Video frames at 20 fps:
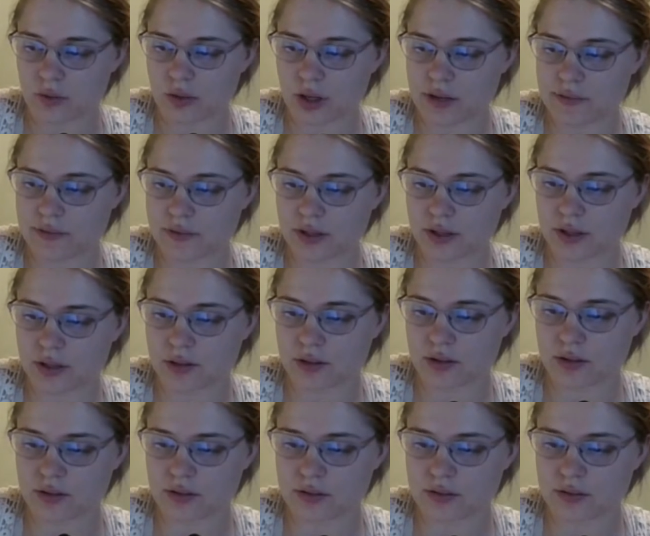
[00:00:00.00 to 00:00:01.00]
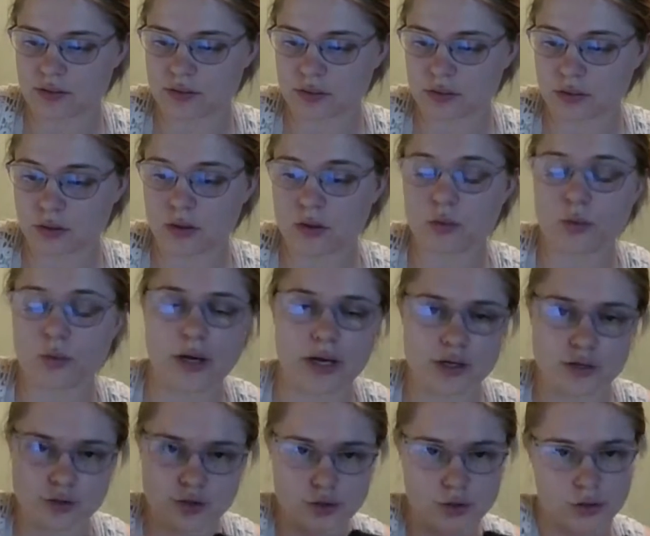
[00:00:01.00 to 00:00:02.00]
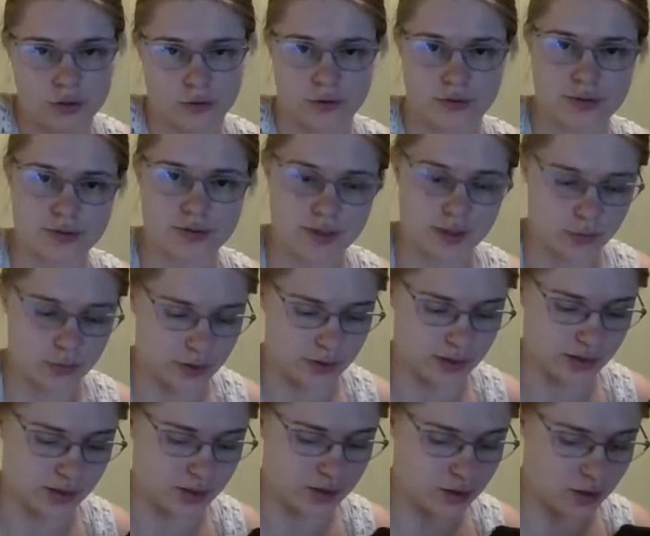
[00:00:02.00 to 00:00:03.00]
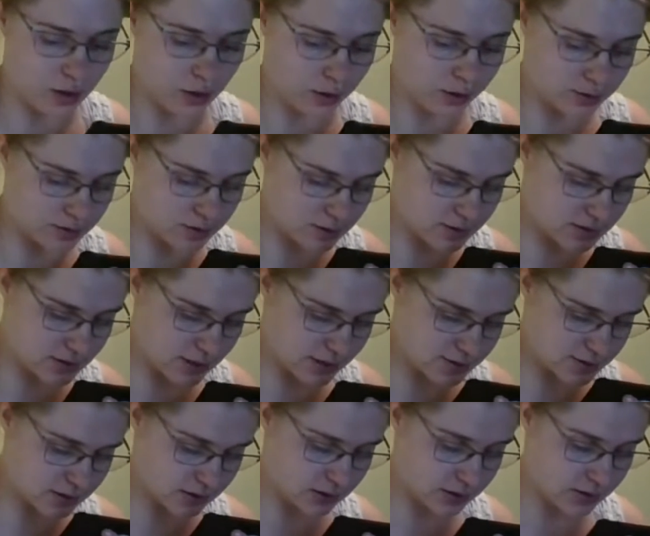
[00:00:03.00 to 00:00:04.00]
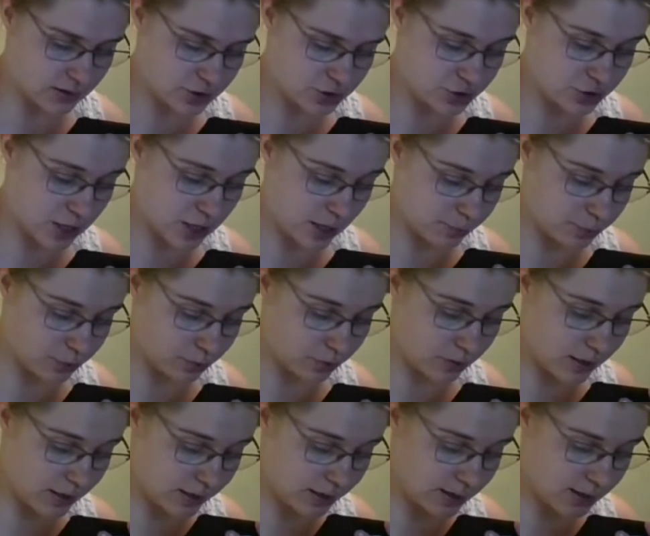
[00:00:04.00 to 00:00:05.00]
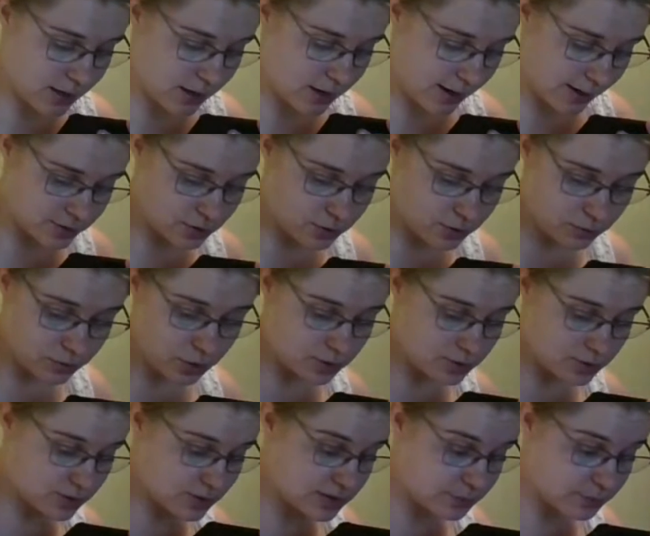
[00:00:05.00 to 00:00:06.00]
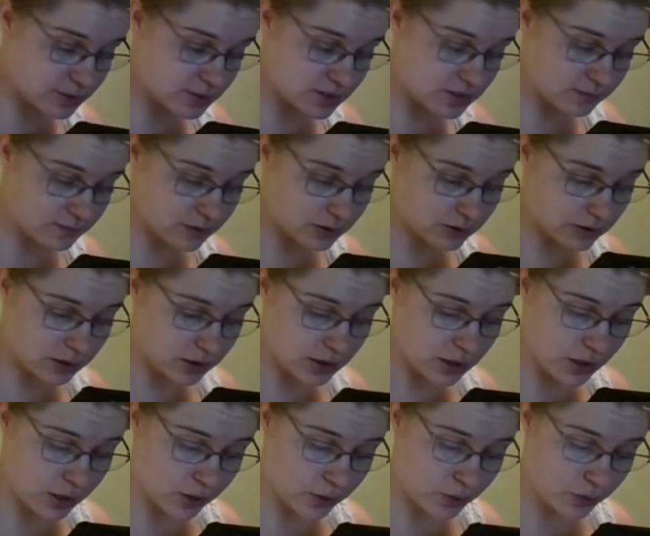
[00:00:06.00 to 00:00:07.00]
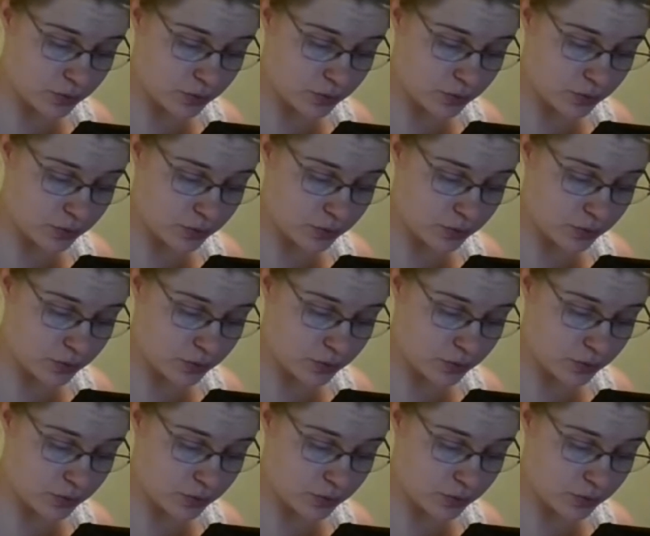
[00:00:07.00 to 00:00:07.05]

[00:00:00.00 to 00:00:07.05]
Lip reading: not the low-wage earners that we are discussing in this chapter. I don't specifically